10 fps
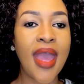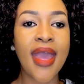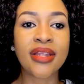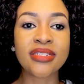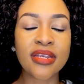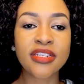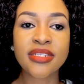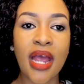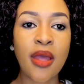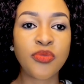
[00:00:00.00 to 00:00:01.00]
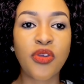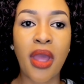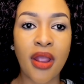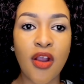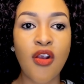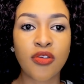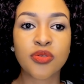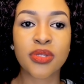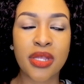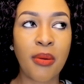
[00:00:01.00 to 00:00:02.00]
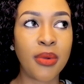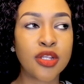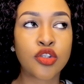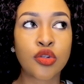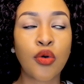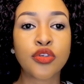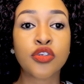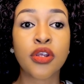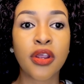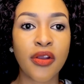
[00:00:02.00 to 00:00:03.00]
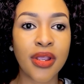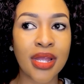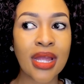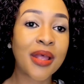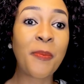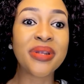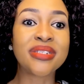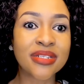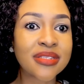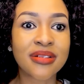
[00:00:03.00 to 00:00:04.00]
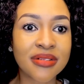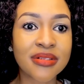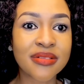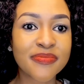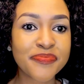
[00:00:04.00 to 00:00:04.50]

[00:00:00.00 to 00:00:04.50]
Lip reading: And anytime you hang around with them, it's so triggering. Keep a distance.